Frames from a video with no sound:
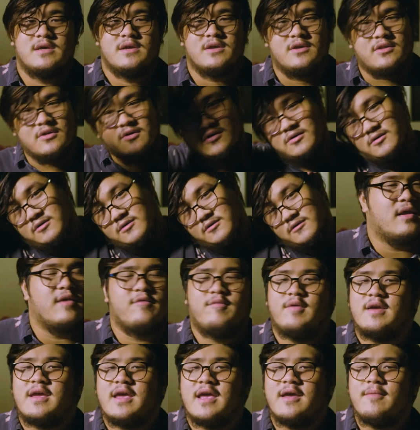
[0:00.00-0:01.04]
You know, if
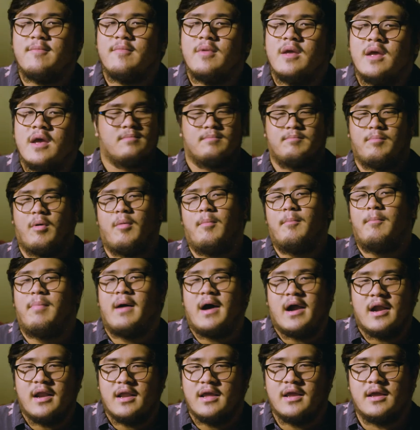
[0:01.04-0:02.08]
you keep
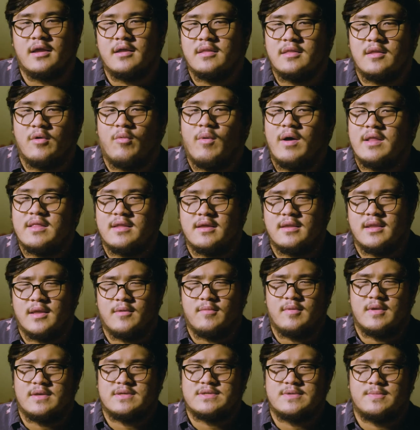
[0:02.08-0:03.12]
bombarding the one thing that
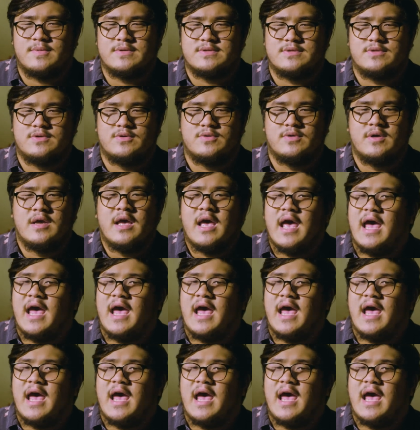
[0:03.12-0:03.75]
we're supposed to do